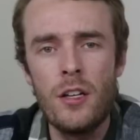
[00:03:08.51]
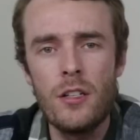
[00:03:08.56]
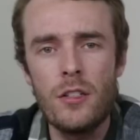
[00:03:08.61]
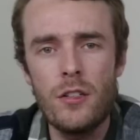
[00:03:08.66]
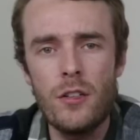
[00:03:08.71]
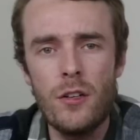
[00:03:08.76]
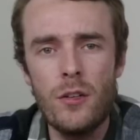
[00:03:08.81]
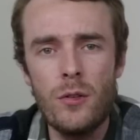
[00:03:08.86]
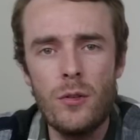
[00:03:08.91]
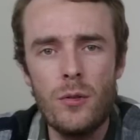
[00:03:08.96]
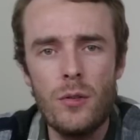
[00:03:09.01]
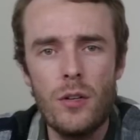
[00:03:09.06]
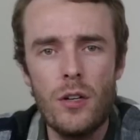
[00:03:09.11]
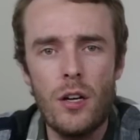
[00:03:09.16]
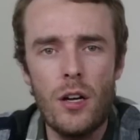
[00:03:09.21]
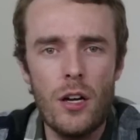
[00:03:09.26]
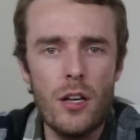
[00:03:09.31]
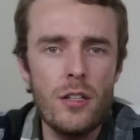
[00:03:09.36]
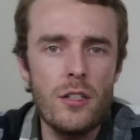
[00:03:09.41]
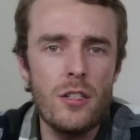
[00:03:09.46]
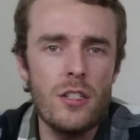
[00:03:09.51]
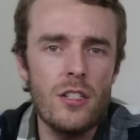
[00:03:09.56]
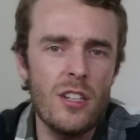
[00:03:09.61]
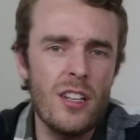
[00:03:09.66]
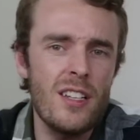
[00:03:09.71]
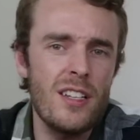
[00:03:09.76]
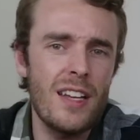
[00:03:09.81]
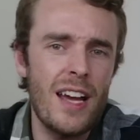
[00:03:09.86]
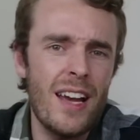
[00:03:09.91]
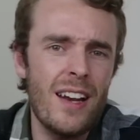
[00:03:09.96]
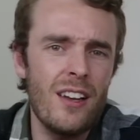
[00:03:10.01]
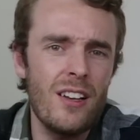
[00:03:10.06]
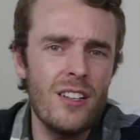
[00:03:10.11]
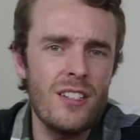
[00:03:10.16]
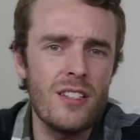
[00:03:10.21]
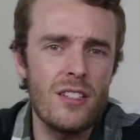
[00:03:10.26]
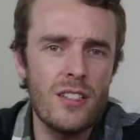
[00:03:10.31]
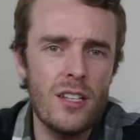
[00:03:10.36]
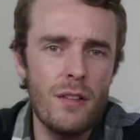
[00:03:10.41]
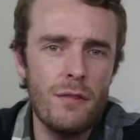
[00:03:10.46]
so I decided to
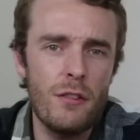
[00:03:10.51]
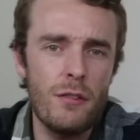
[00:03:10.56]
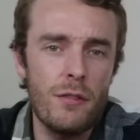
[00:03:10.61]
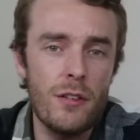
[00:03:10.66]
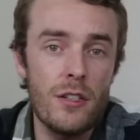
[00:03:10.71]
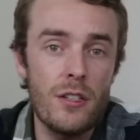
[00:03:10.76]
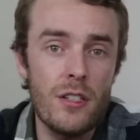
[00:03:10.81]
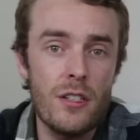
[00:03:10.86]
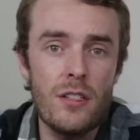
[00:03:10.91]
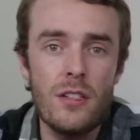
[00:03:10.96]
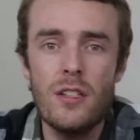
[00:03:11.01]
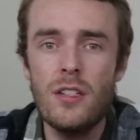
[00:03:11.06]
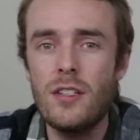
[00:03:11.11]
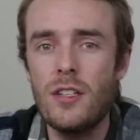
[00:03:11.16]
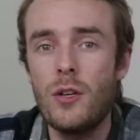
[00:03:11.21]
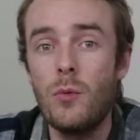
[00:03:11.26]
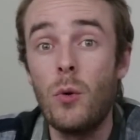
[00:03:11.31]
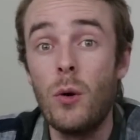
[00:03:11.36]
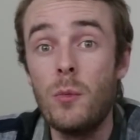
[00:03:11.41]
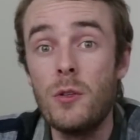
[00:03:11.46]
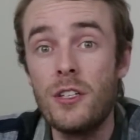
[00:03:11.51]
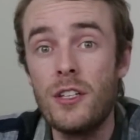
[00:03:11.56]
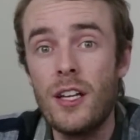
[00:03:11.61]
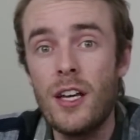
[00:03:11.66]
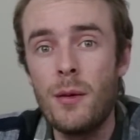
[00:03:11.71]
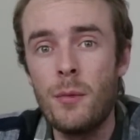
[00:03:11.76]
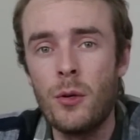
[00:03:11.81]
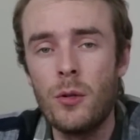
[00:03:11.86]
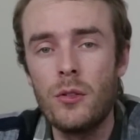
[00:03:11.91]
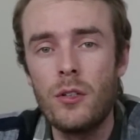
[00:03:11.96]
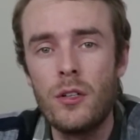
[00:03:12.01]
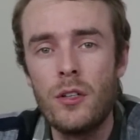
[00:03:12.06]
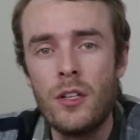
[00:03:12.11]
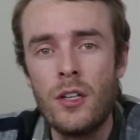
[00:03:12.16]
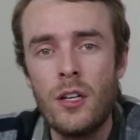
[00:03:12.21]
analyse the safety features to see what was enabled.